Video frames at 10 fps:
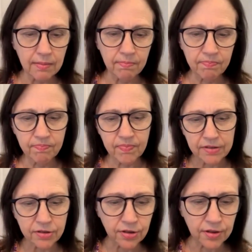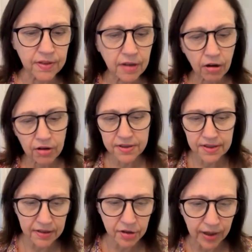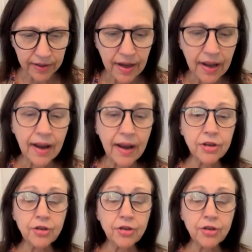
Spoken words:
That's sort of all a sidetrack.